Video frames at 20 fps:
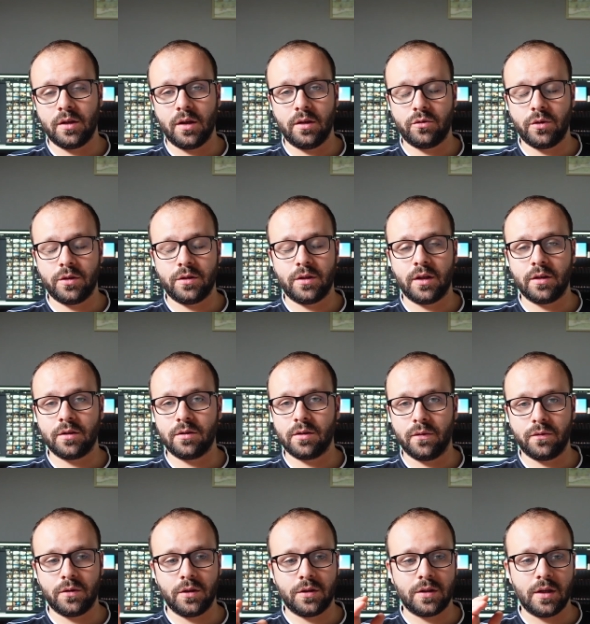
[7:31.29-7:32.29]
interesting
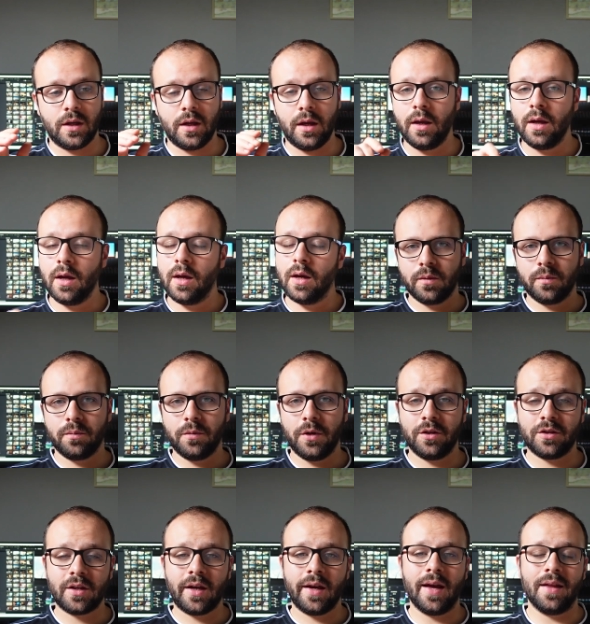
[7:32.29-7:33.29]
stuff to say.
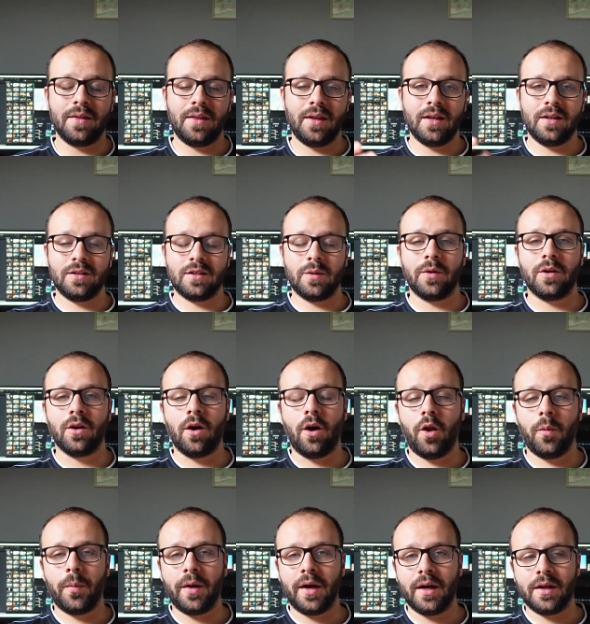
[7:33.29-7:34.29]
Because I had the exhibit
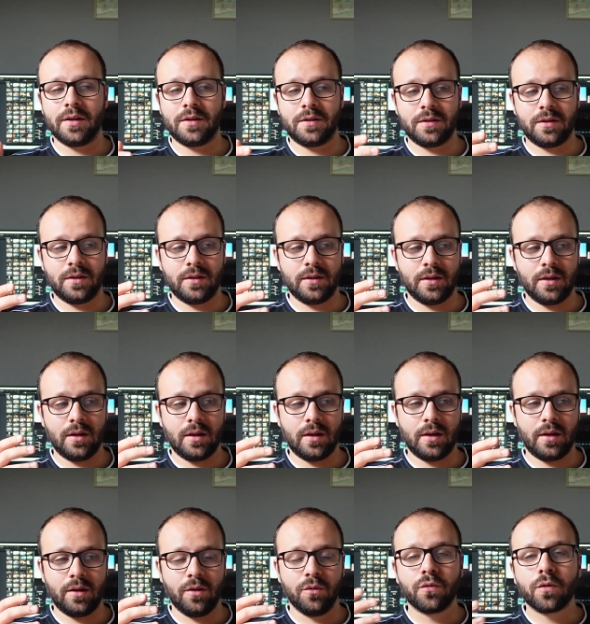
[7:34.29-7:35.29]
hall pass,
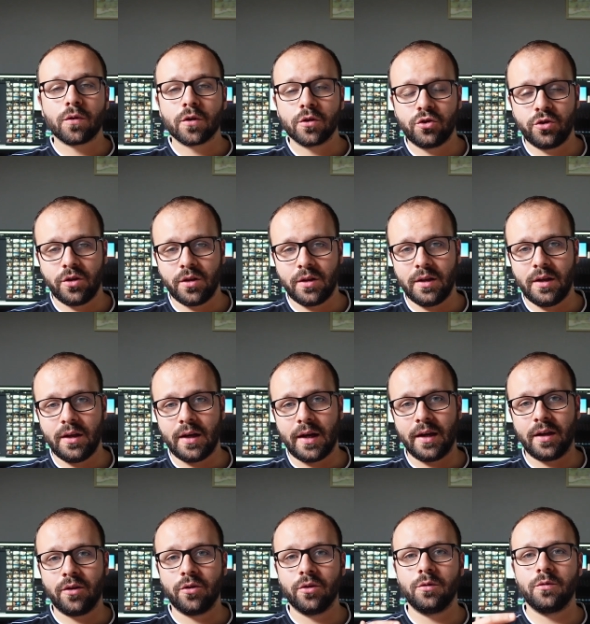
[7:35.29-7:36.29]
uh, unfortunately,
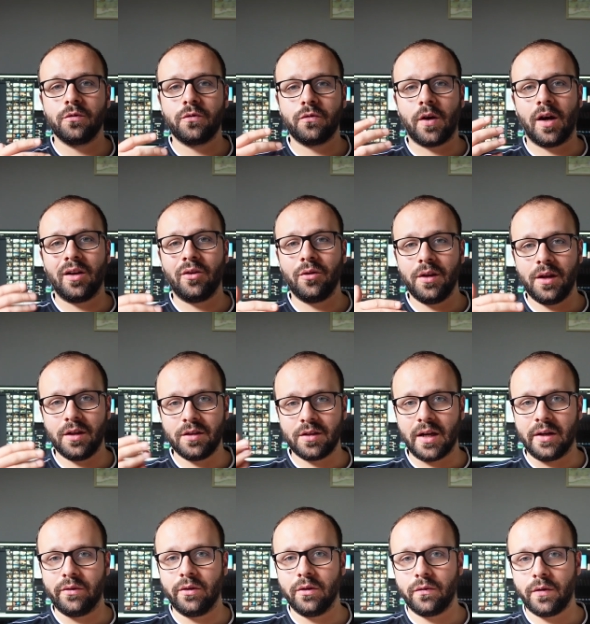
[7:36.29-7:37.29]
I couldn't follow the
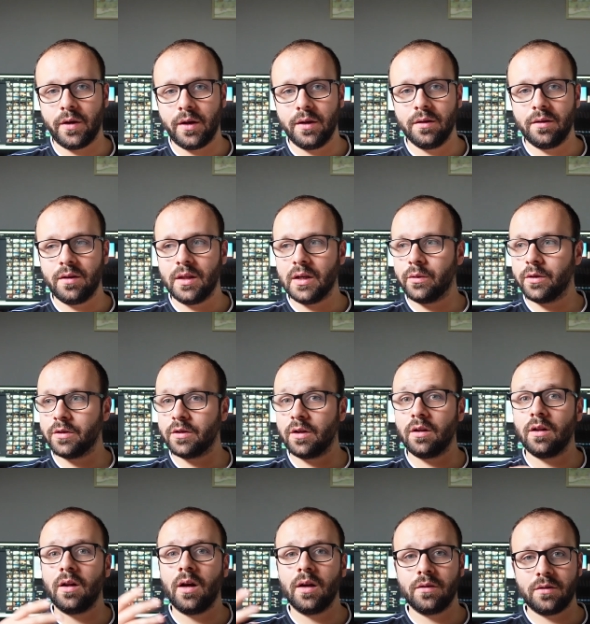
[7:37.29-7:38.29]
entire event. There was a
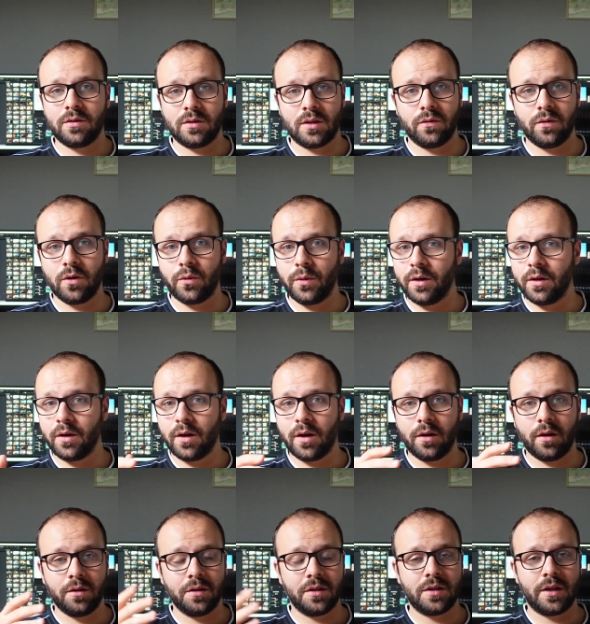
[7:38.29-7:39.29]
lot of stuff going on
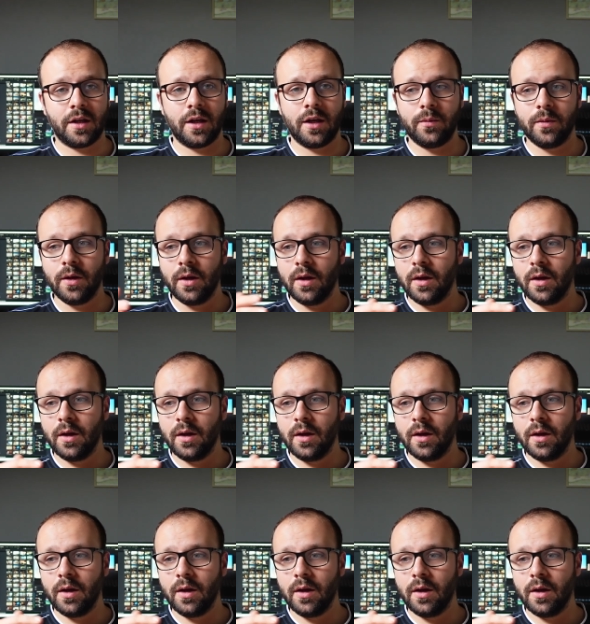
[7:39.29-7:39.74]
all the time.